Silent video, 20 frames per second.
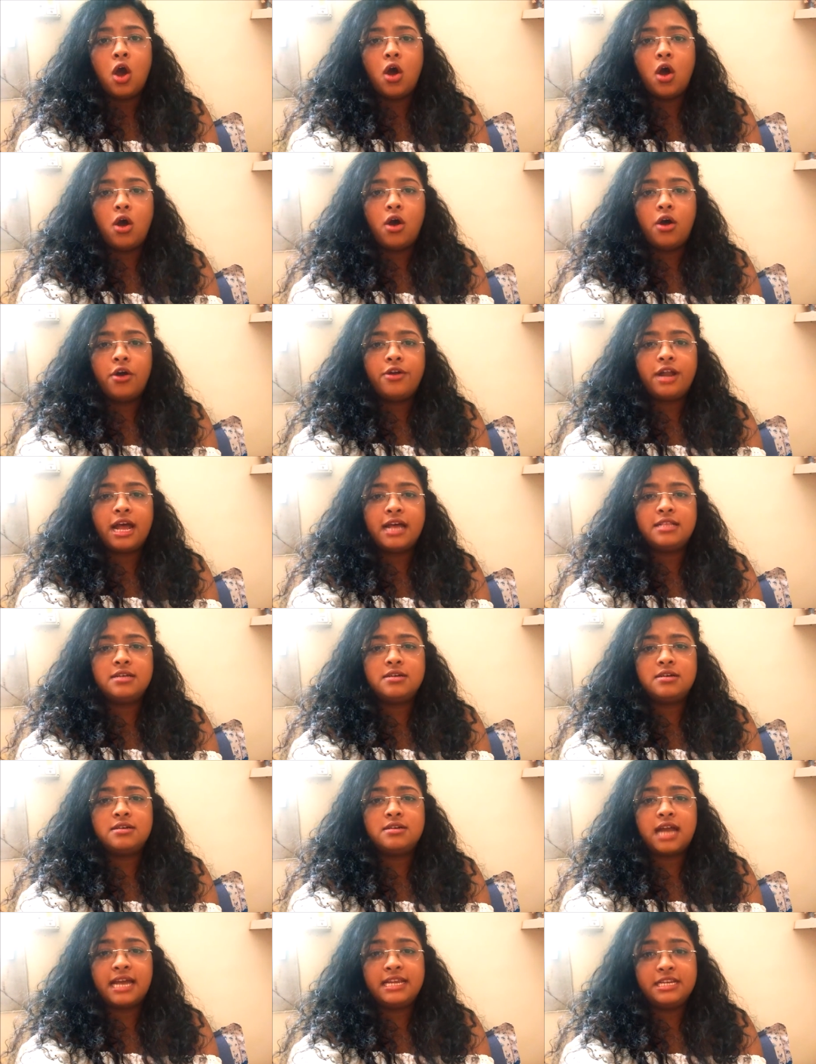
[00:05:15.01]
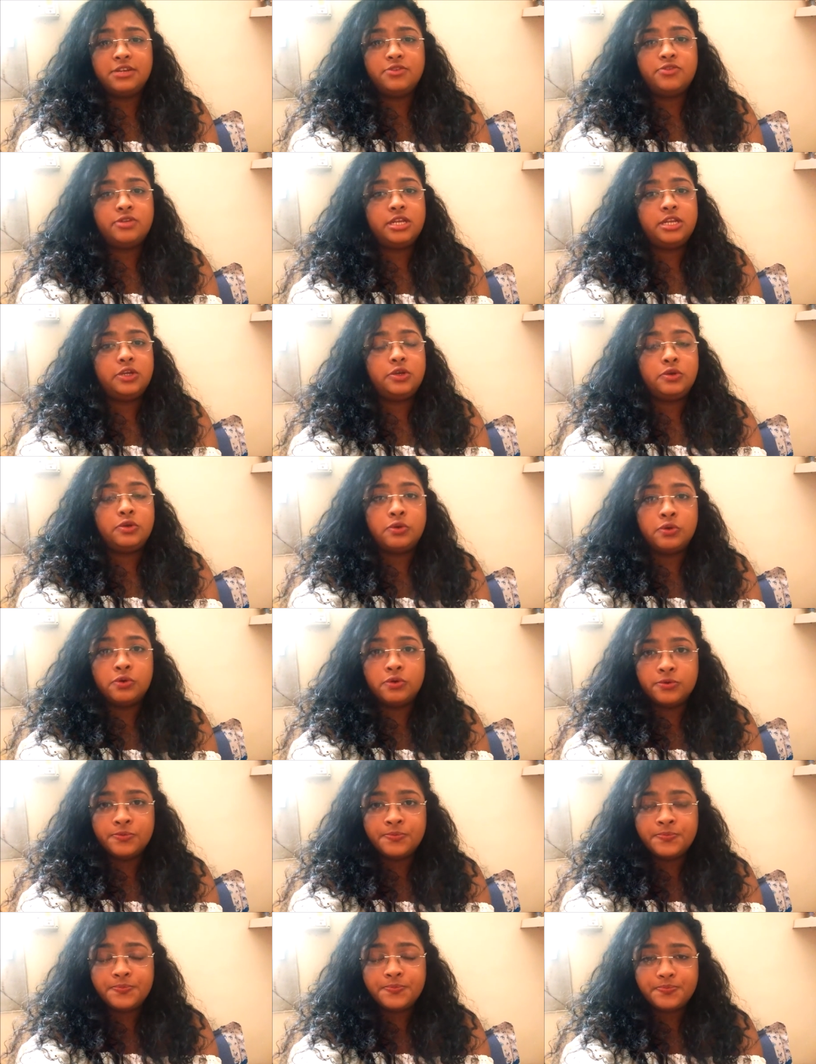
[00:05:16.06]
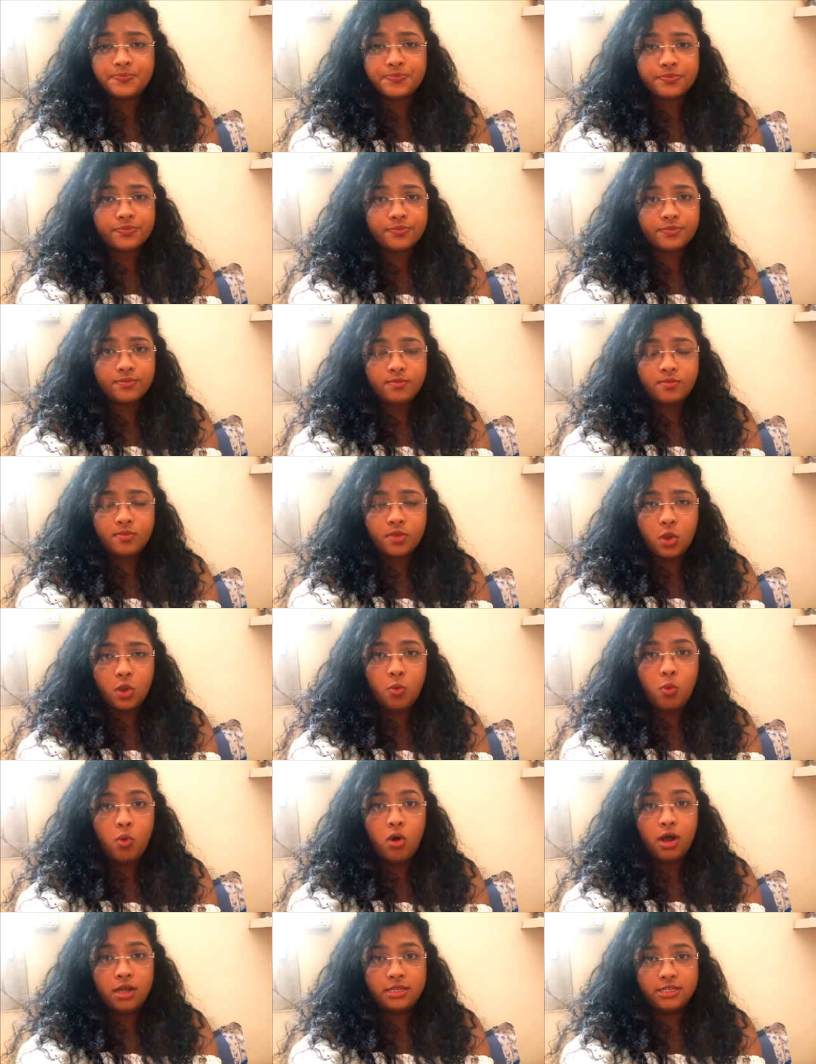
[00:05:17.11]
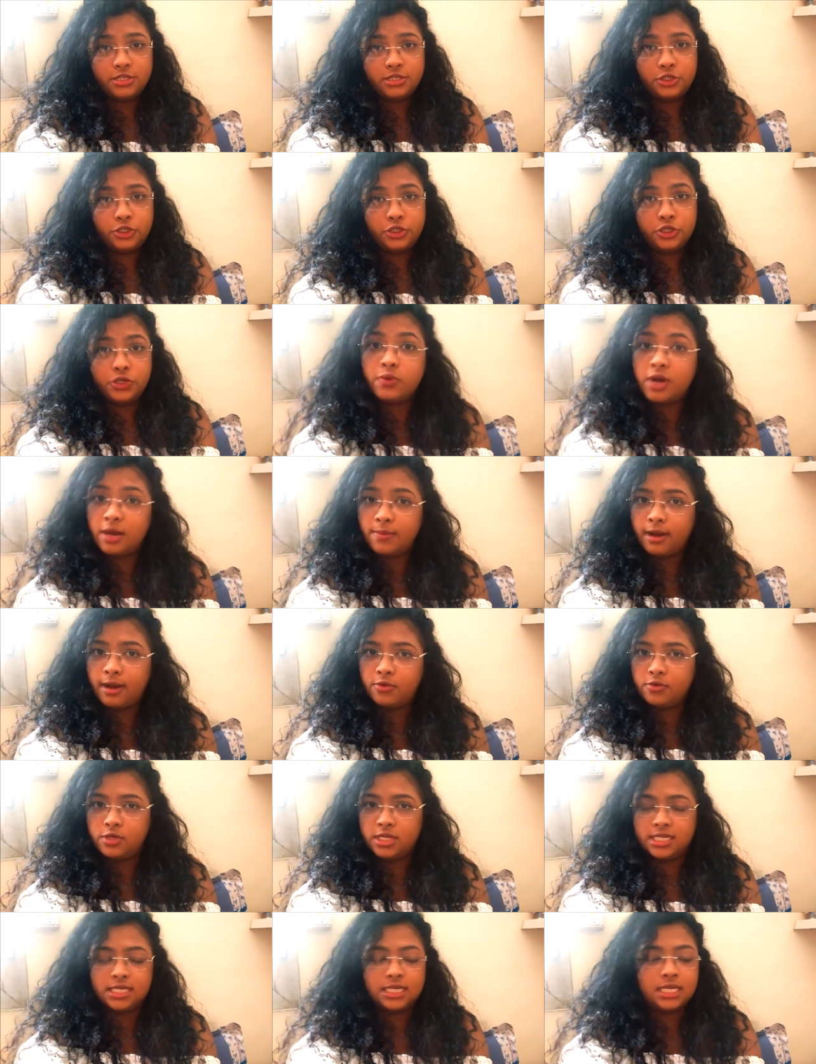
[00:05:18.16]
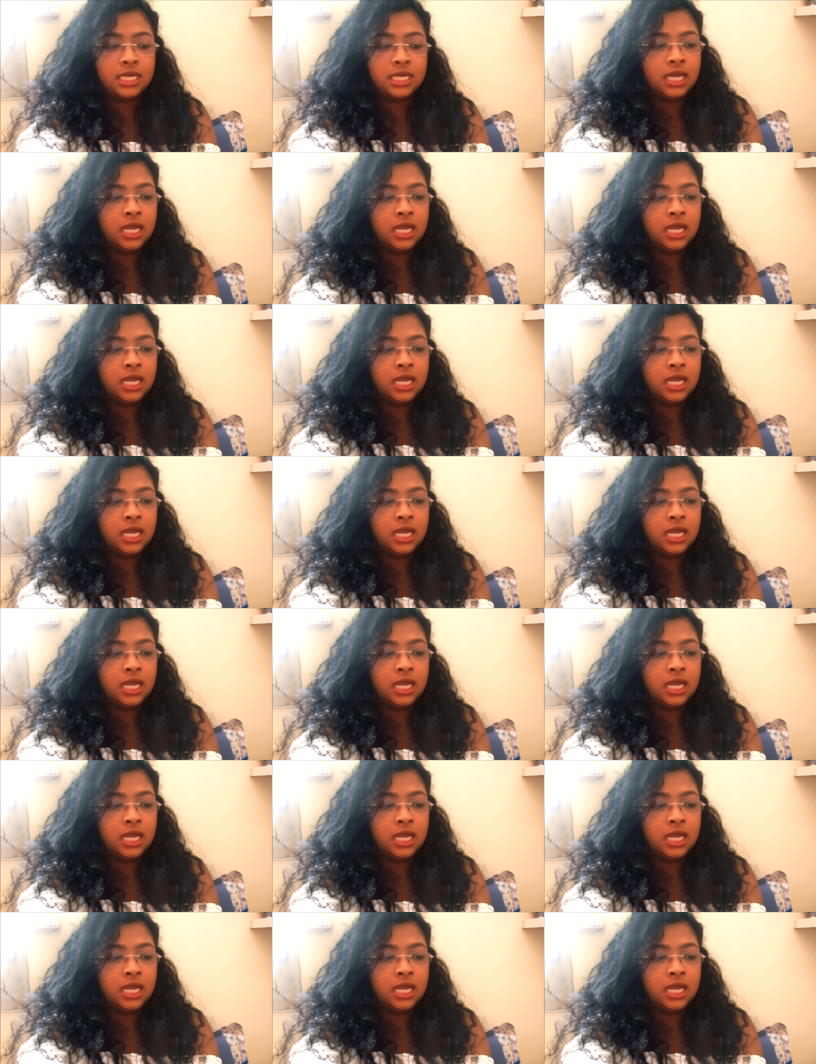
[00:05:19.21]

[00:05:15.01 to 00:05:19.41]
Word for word: or rather I didn't really know what to do about it.